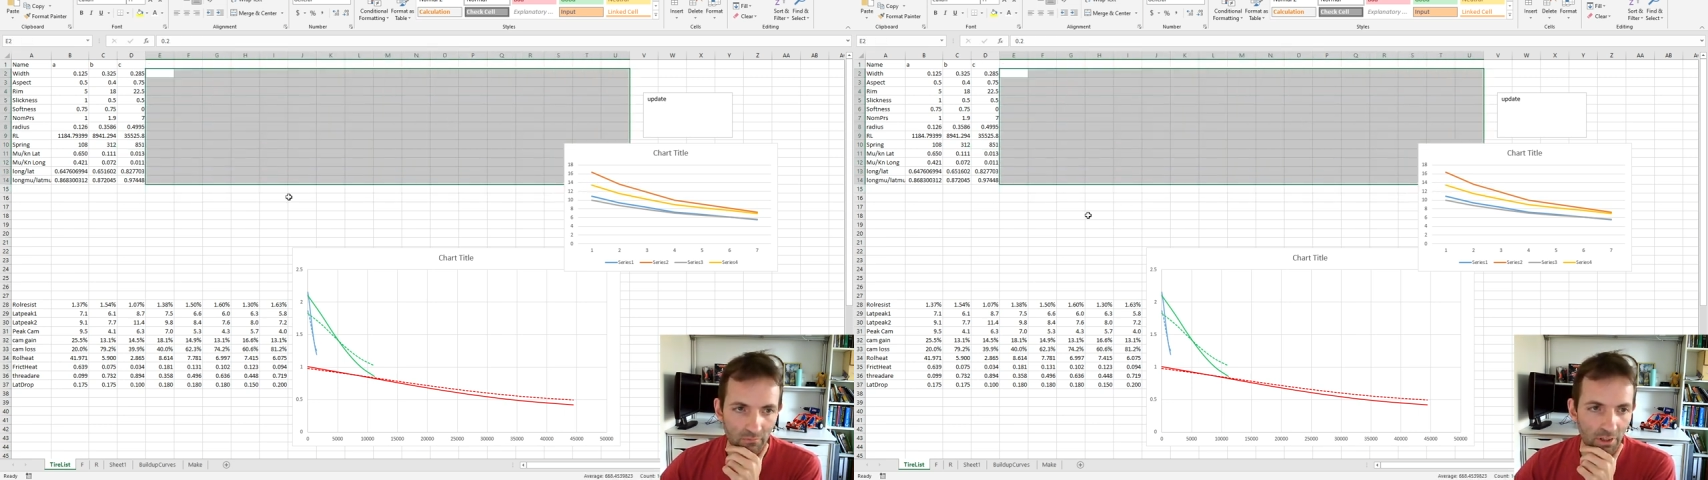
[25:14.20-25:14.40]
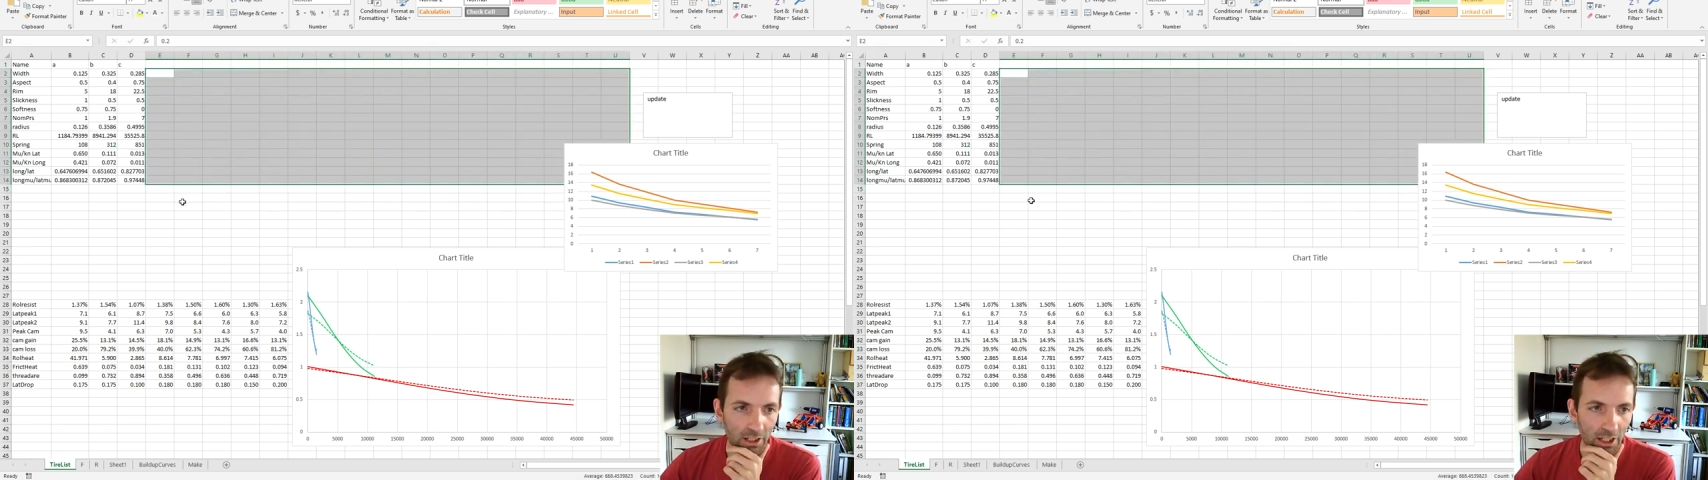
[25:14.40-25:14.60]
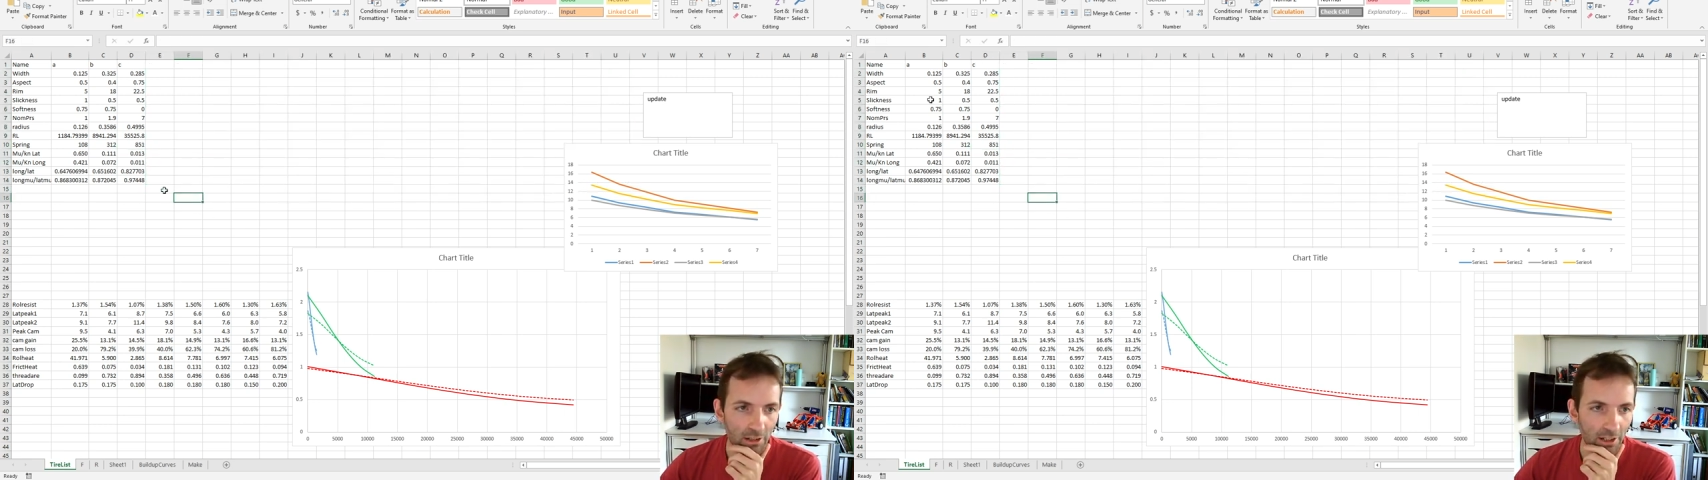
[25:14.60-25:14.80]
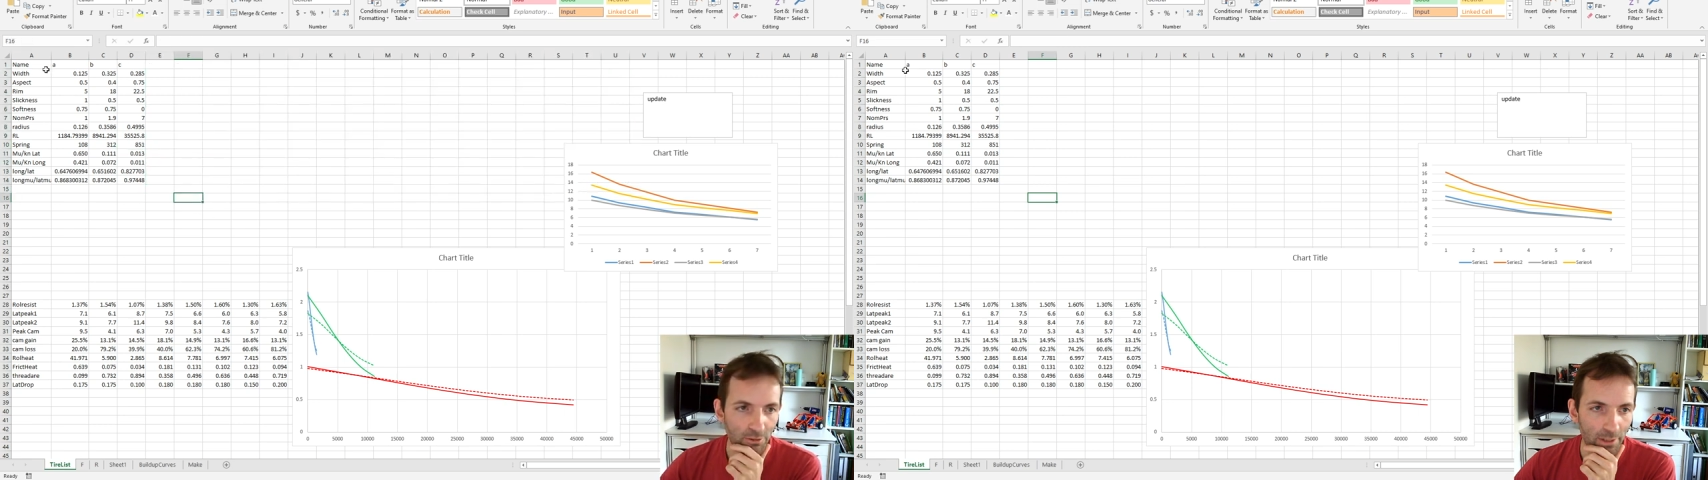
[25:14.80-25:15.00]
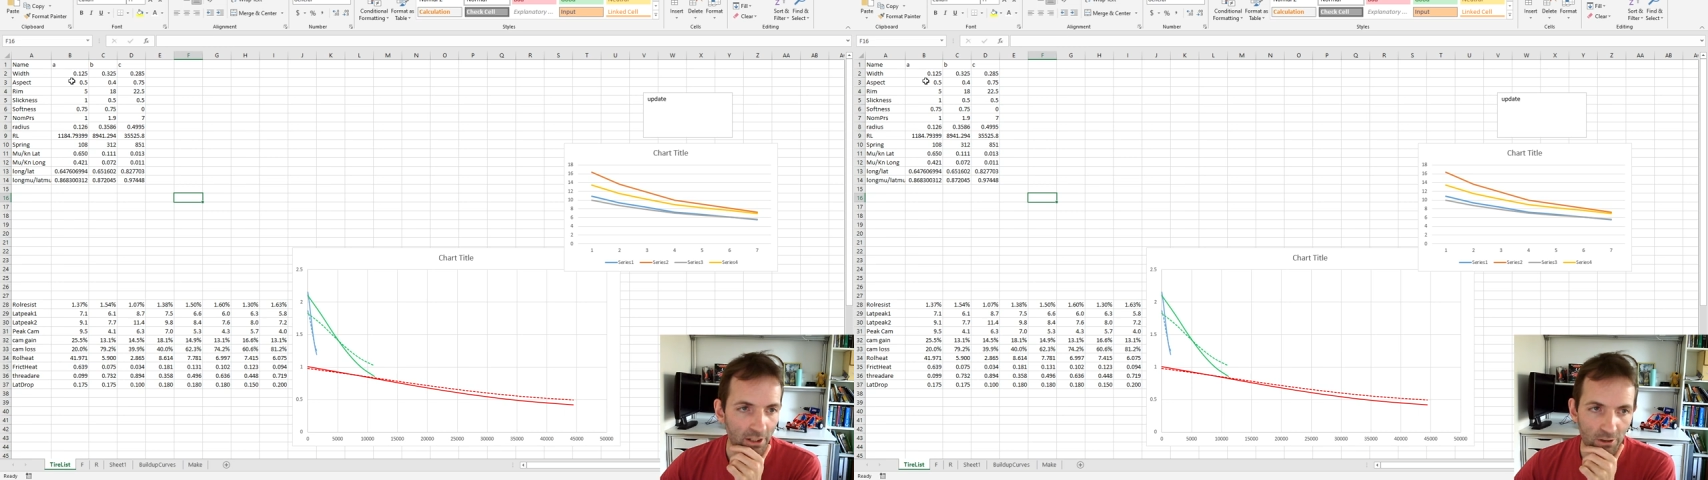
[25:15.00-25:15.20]

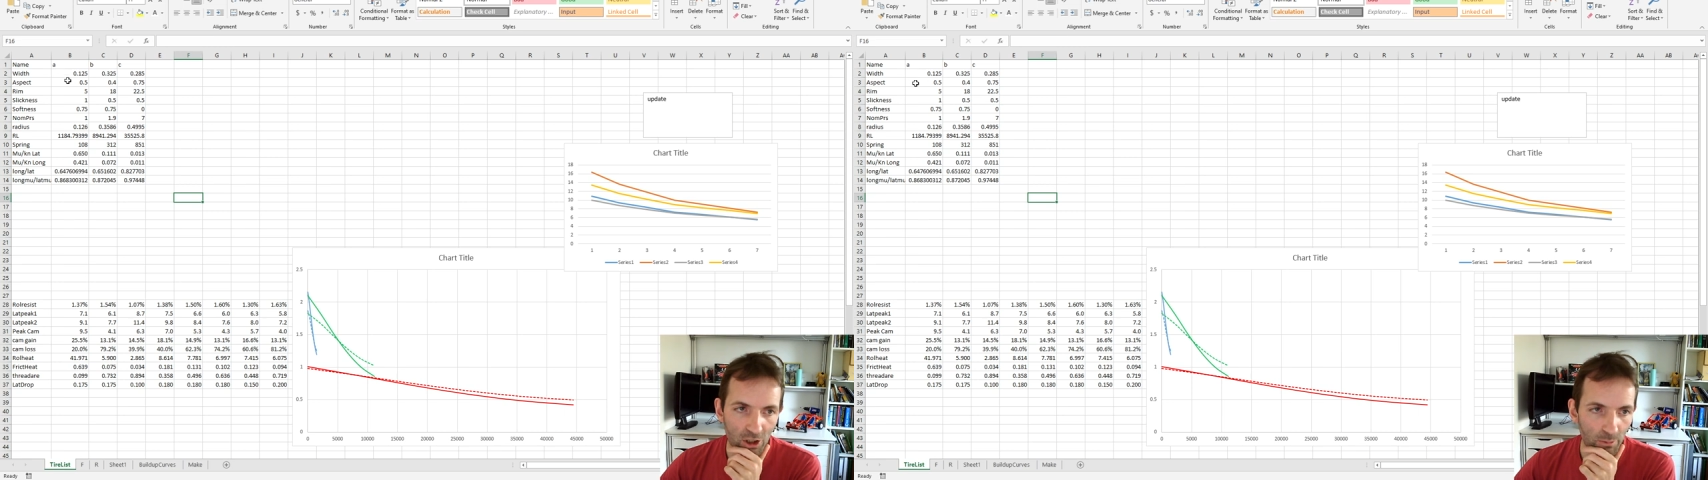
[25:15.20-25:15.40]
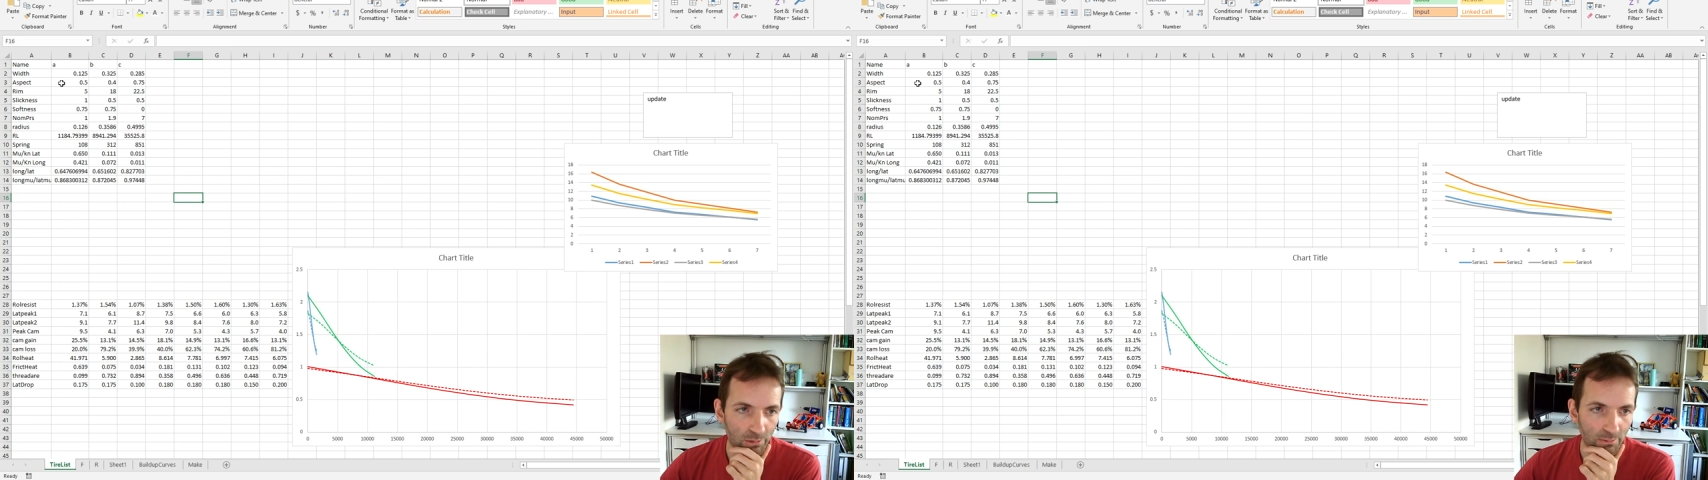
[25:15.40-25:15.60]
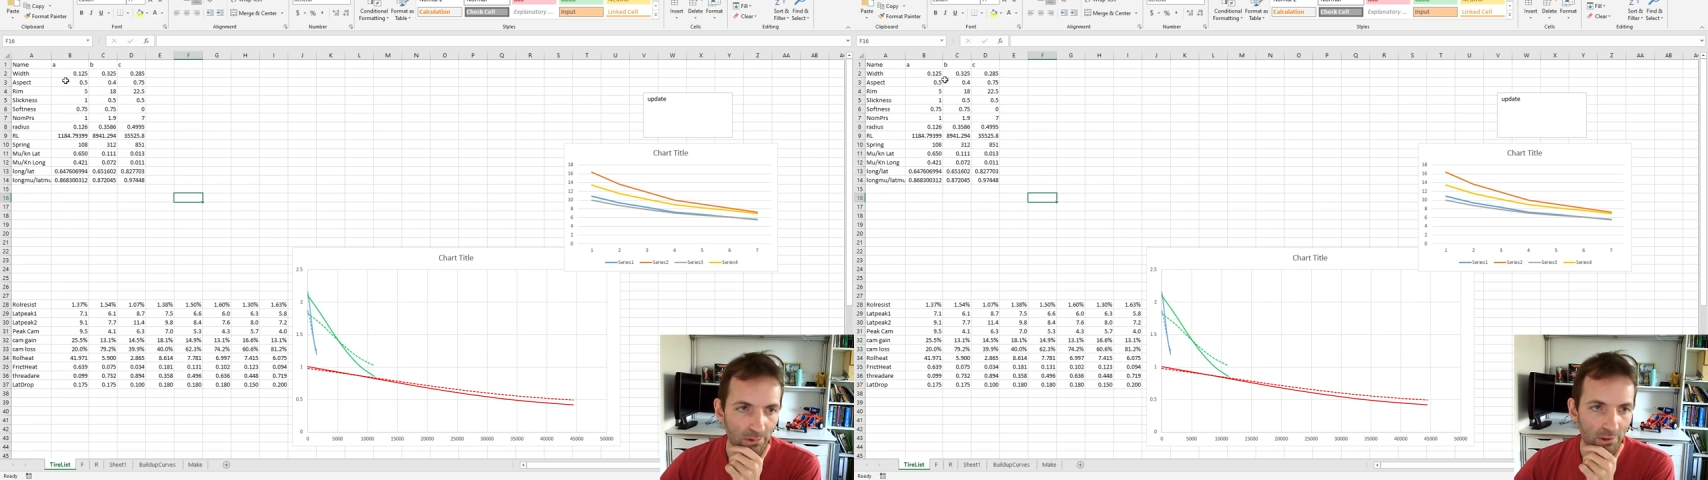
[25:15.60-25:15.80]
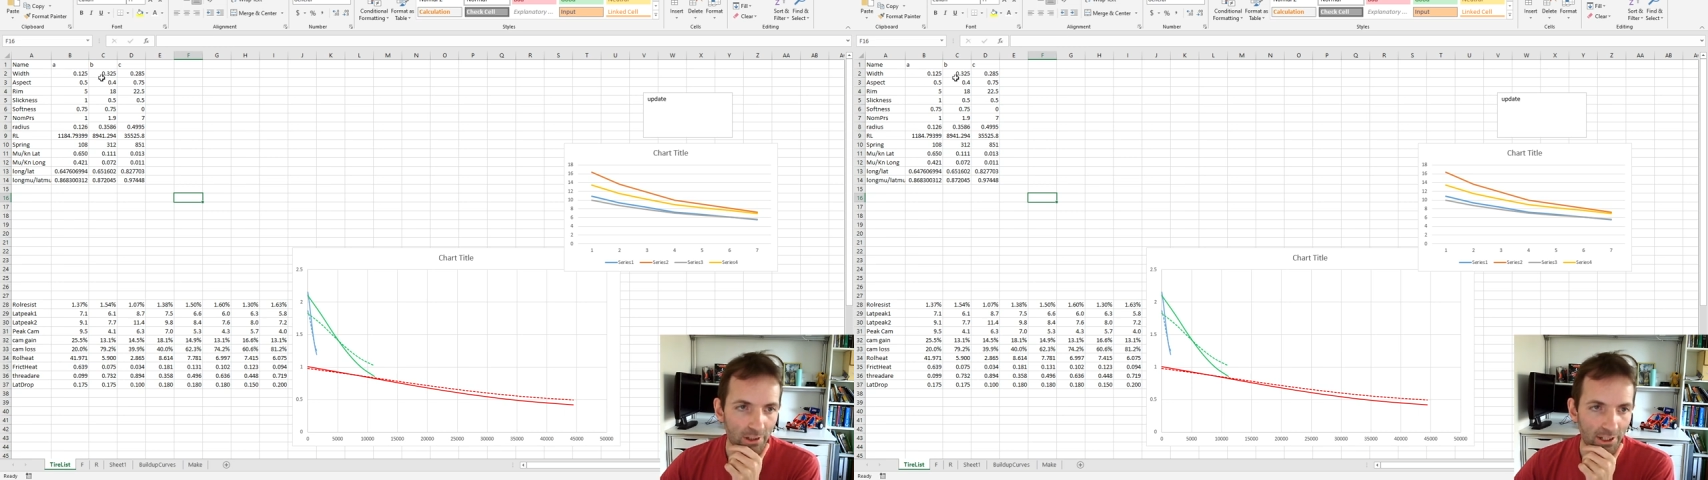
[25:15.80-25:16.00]
Let's make a couple more,